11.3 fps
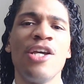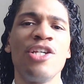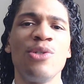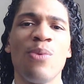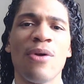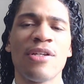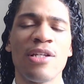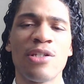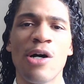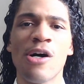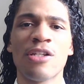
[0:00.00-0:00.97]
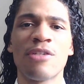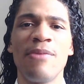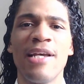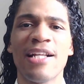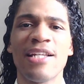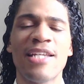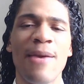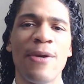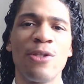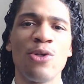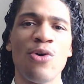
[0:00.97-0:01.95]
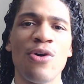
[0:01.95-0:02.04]
She wanted to talk to me. I just kept
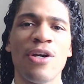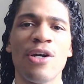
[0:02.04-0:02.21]
ignoring